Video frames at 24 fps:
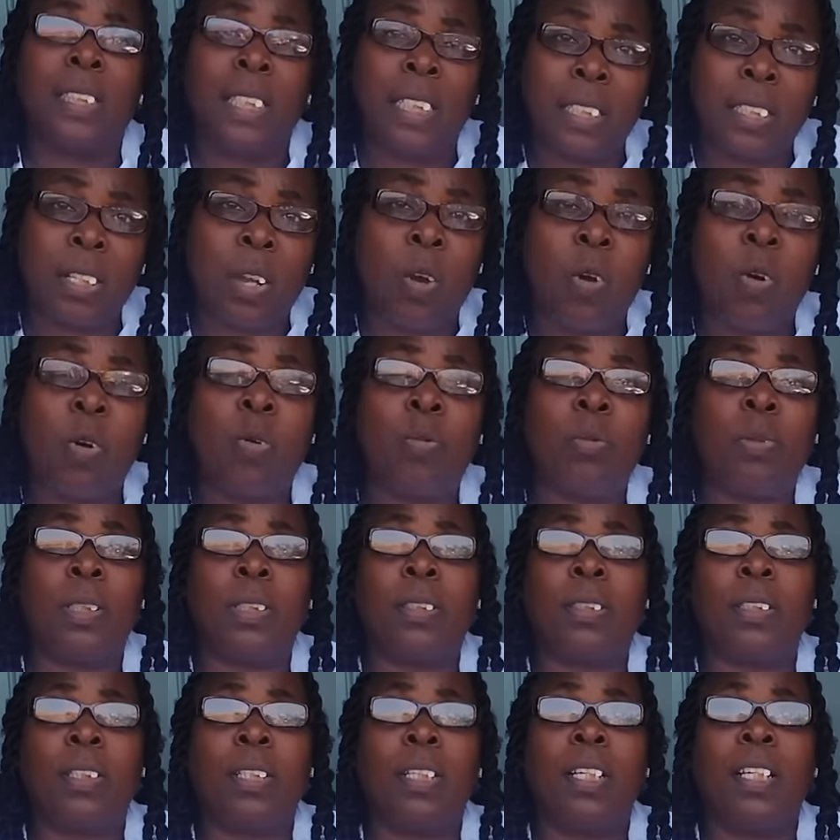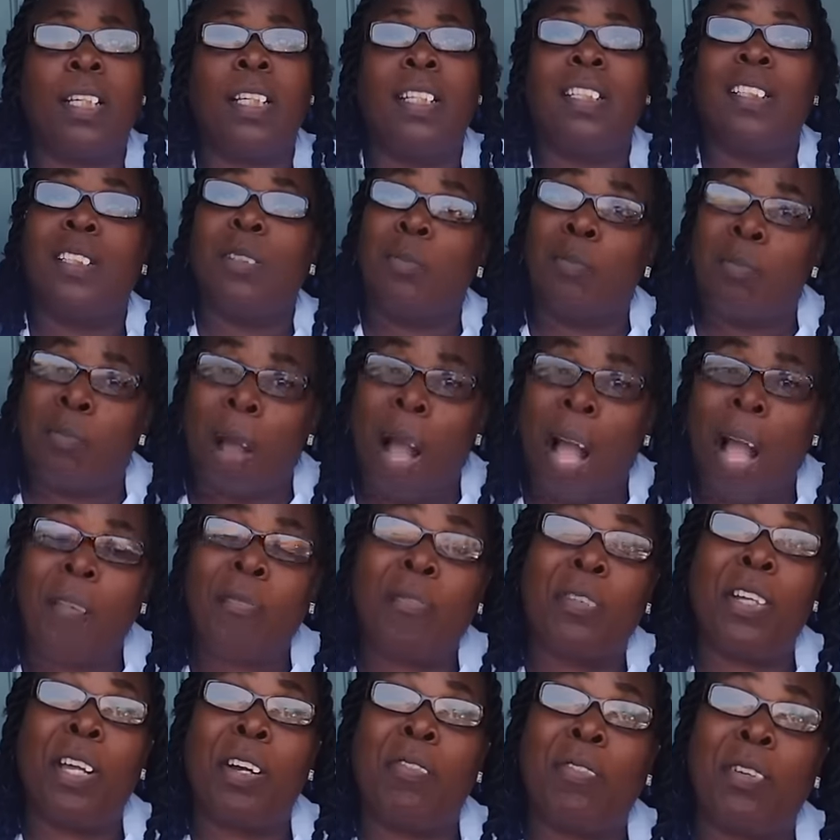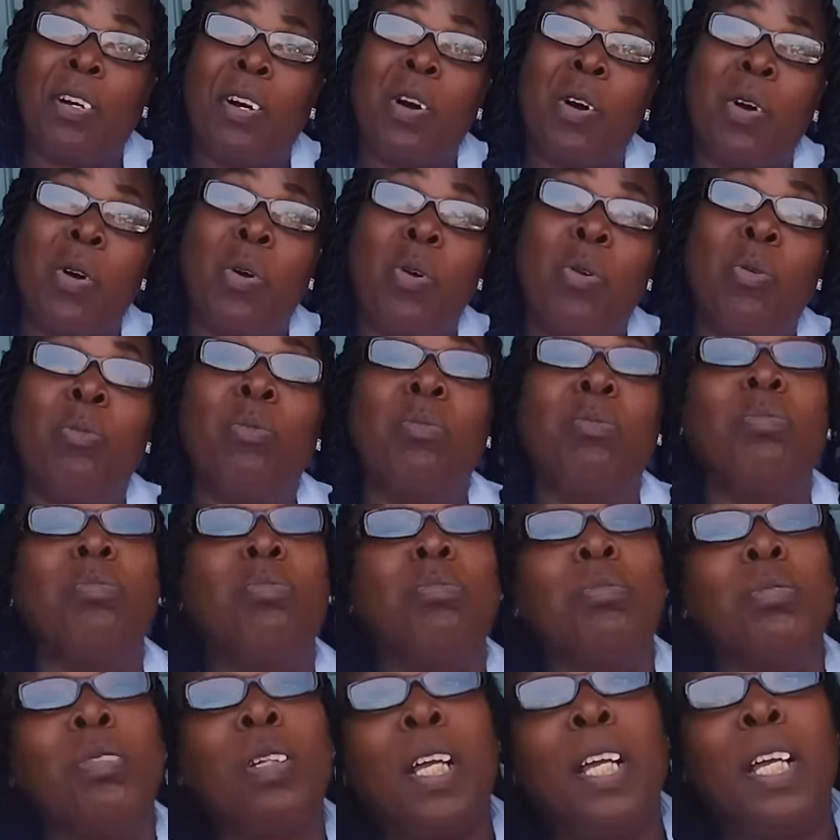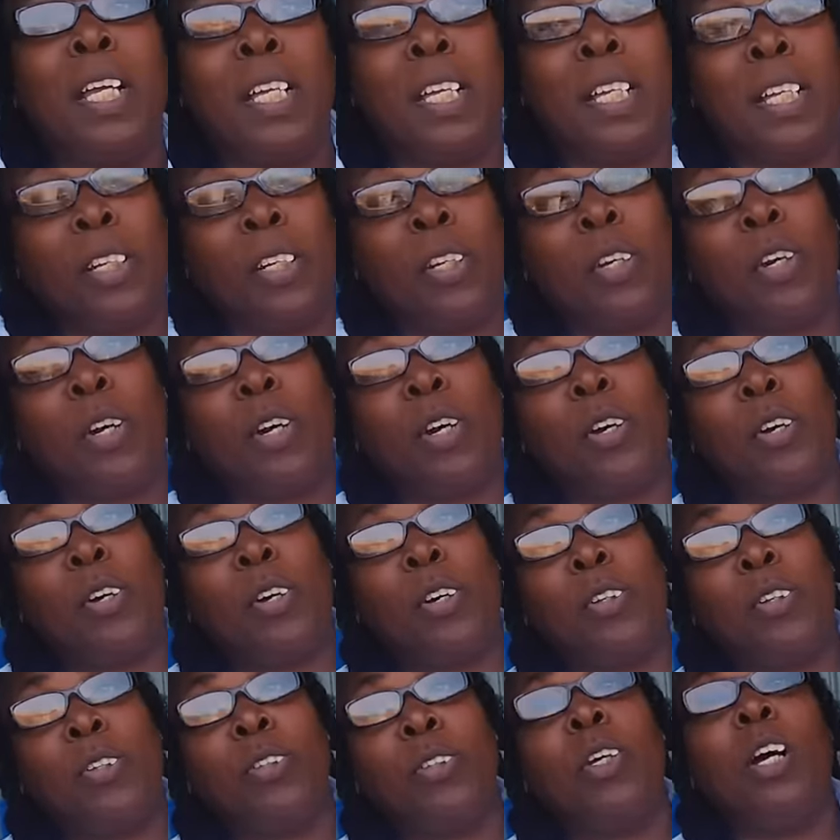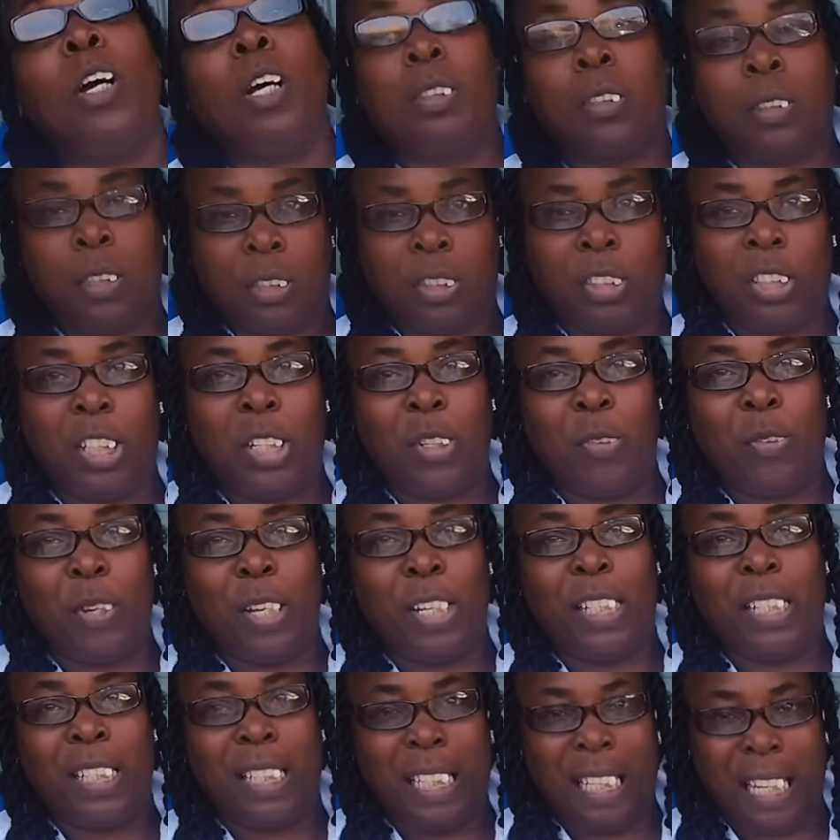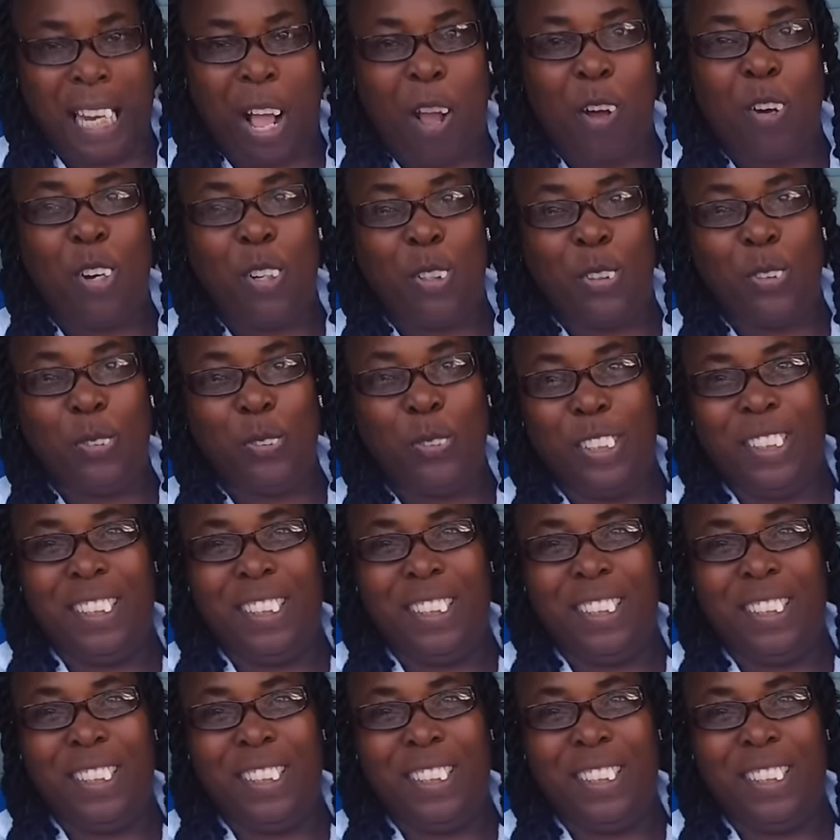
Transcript: This home is my forever home and her until she get ready to get out home.